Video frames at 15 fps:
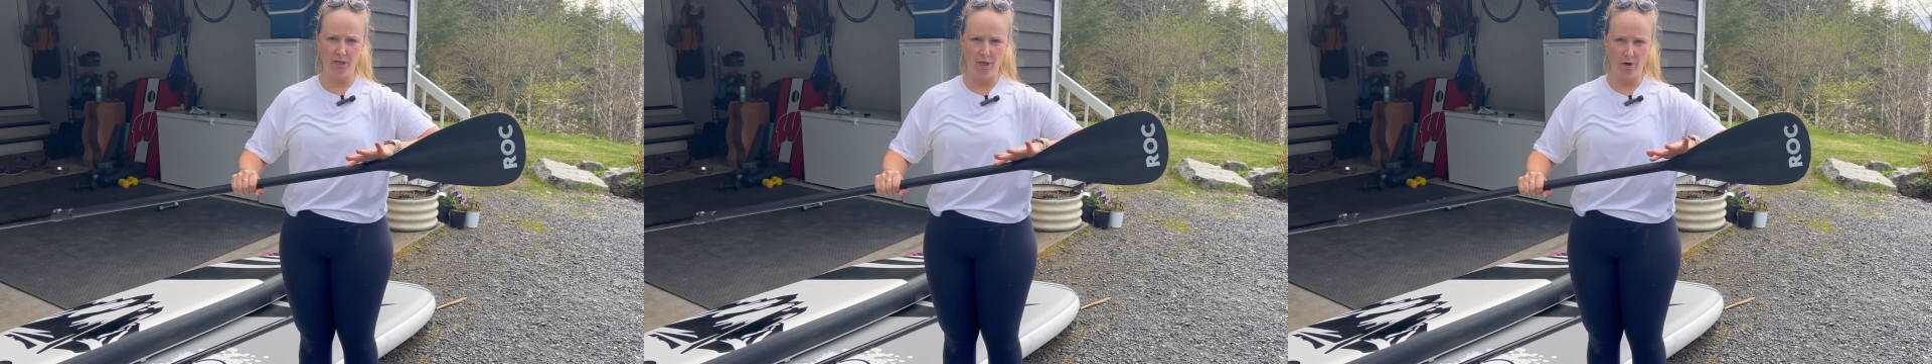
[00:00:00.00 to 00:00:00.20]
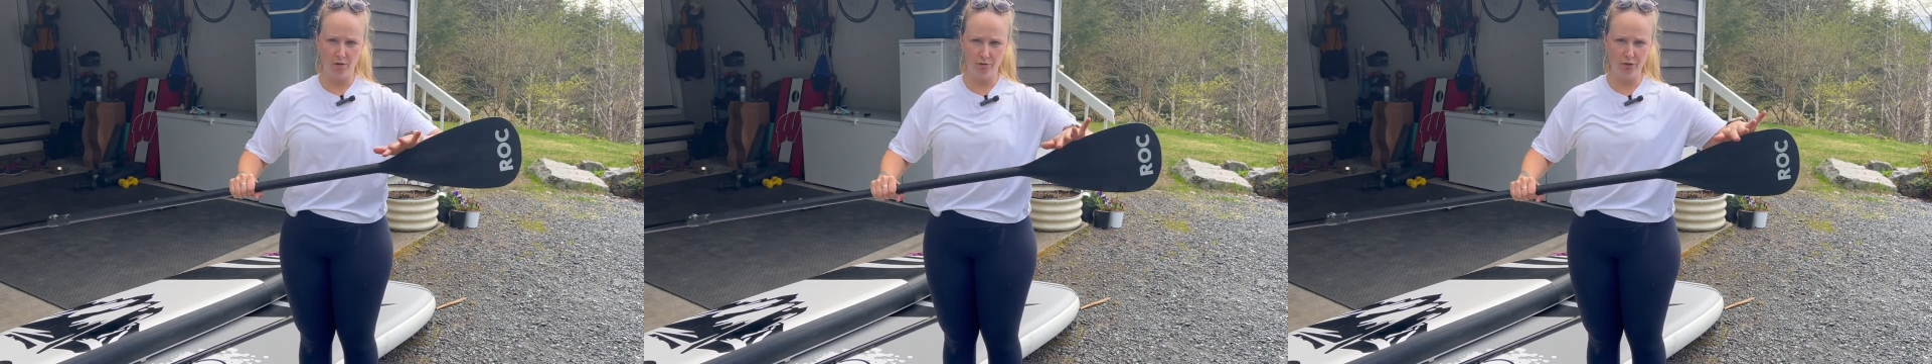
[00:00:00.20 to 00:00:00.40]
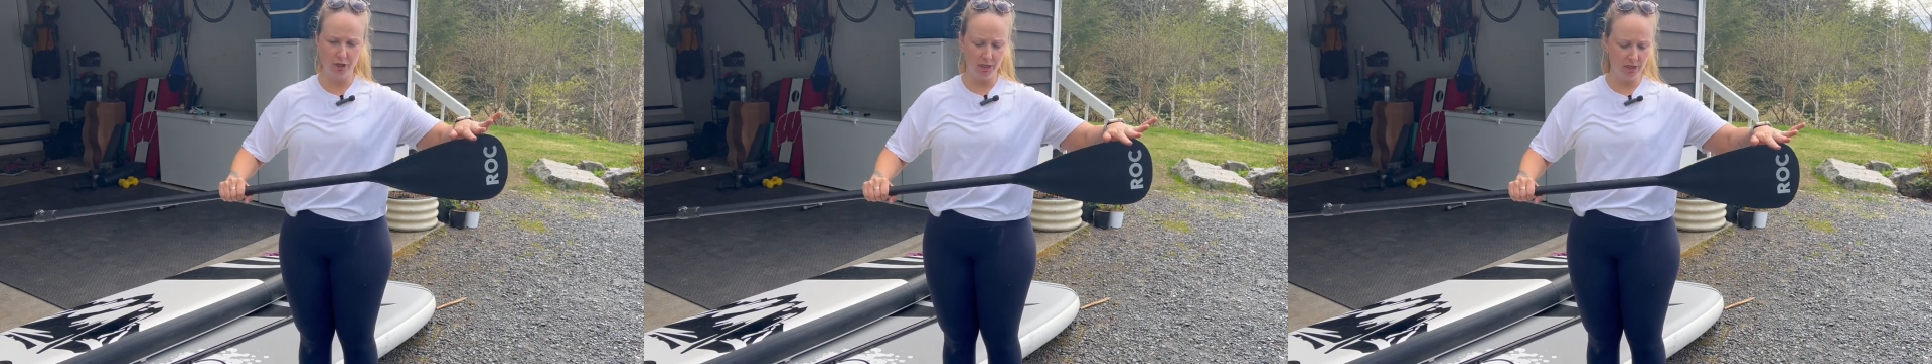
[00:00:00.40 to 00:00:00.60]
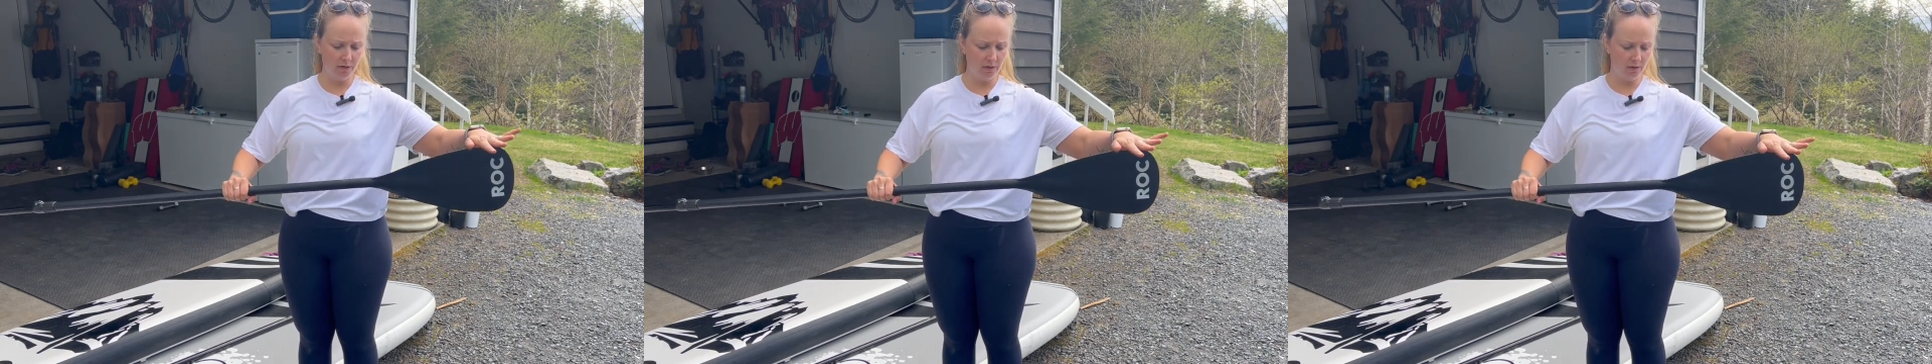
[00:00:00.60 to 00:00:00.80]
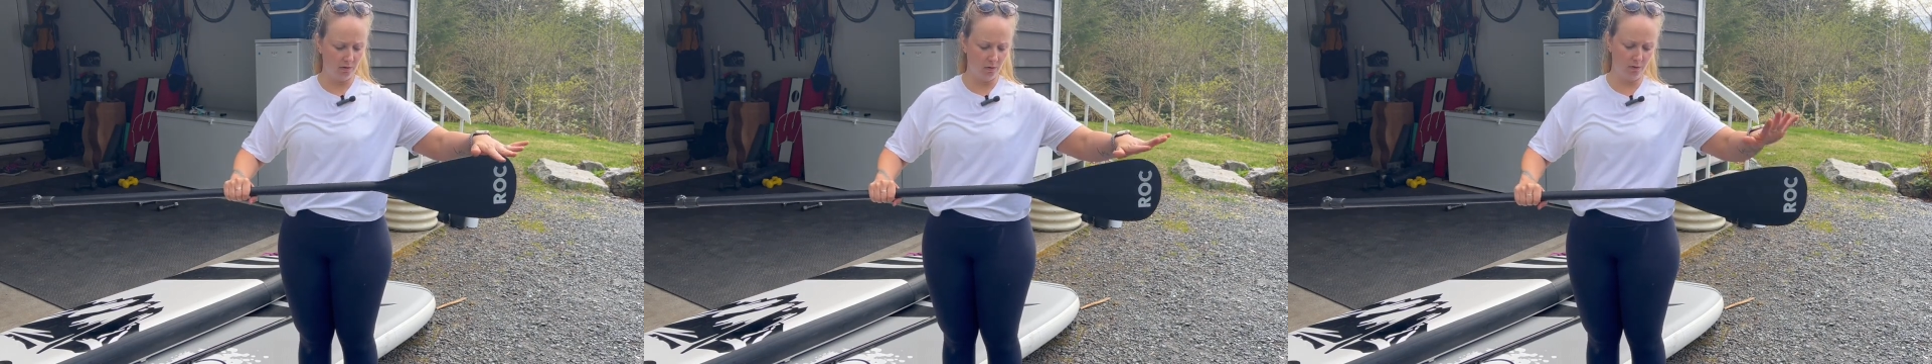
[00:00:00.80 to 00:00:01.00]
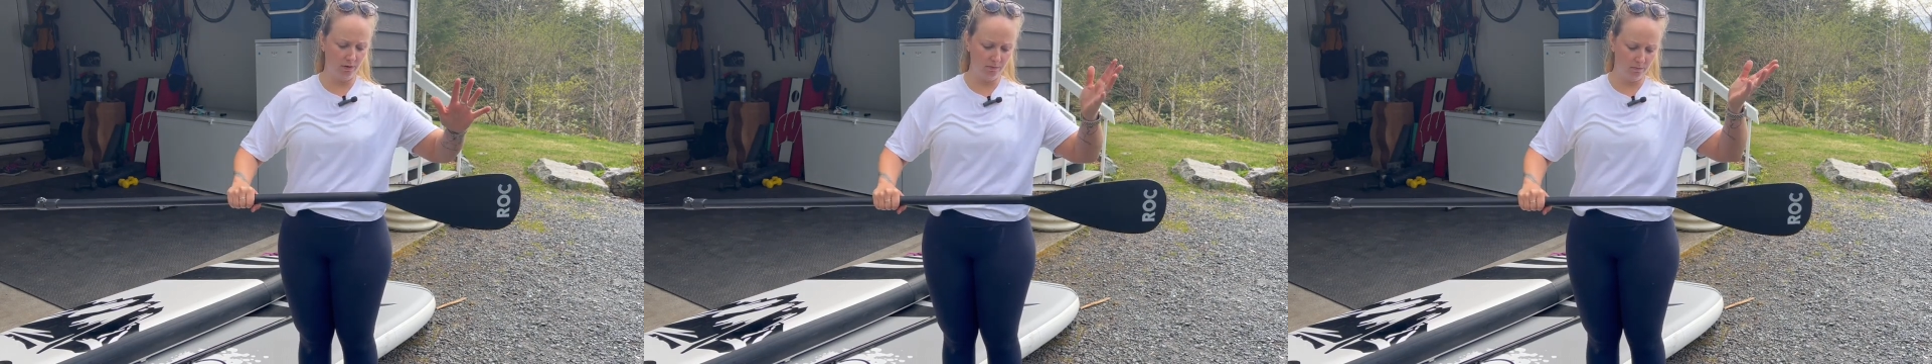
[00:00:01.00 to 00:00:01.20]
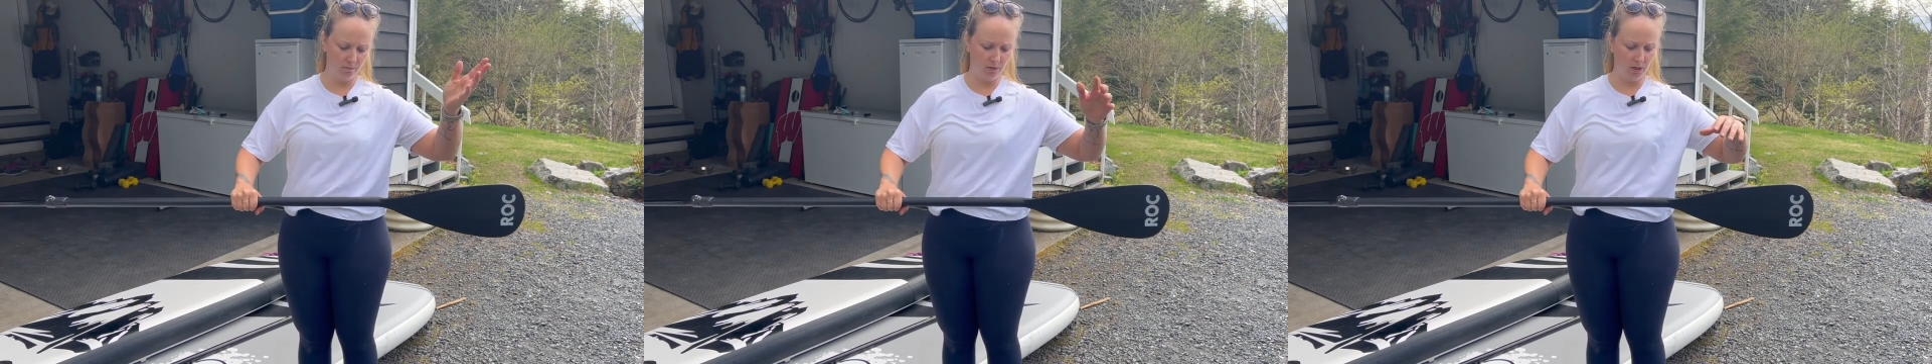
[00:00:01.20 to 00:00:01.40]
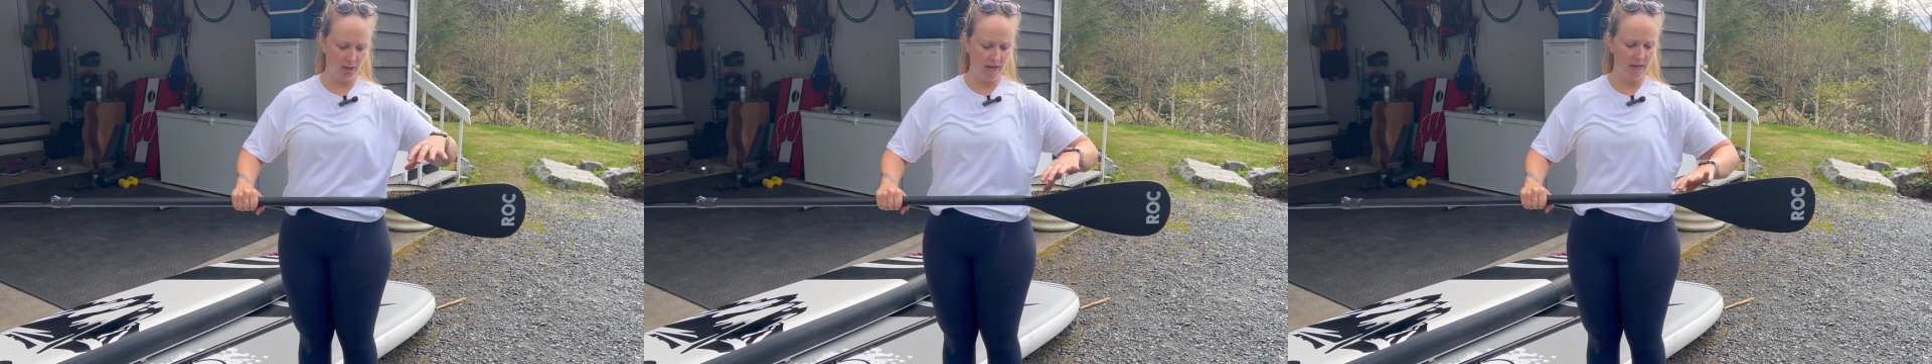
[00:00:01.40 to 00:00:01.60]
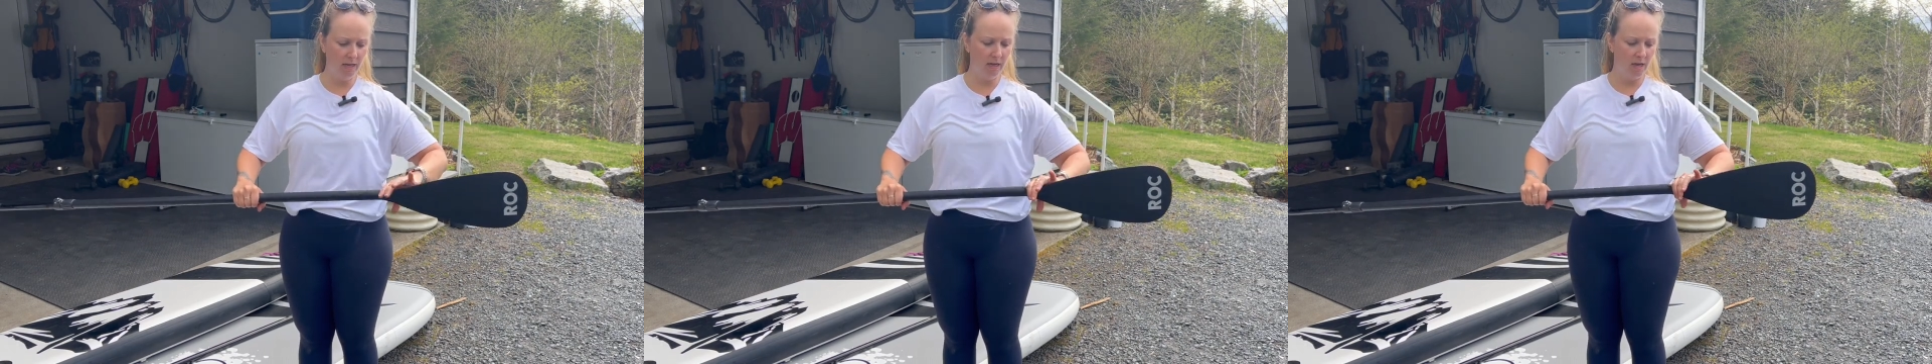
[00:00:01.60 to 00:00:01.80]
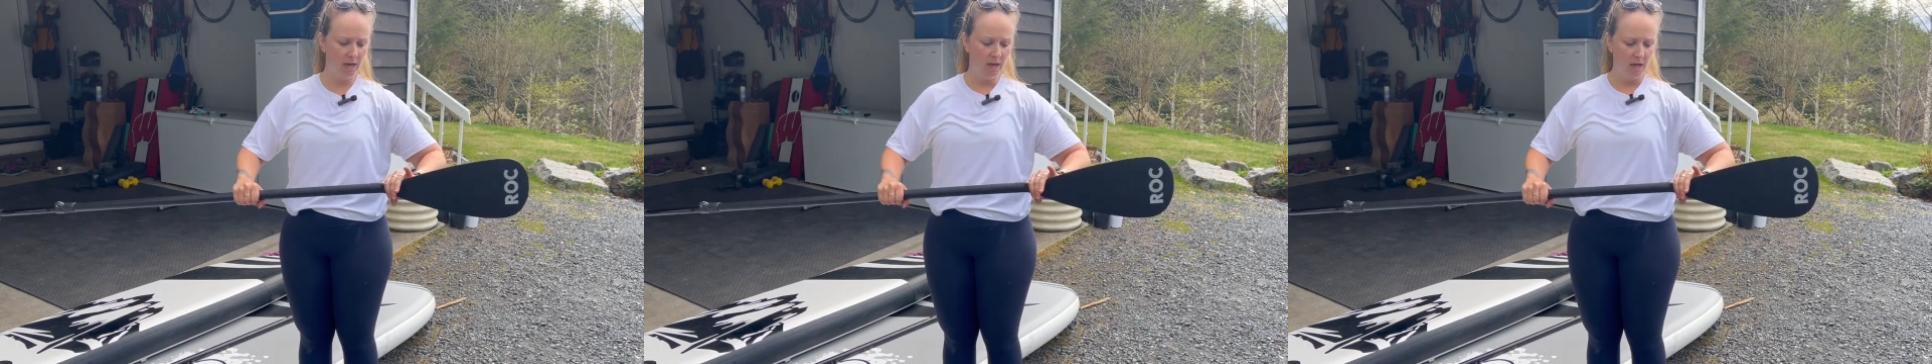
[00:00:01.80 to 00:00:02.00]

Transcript: the ocean or the lake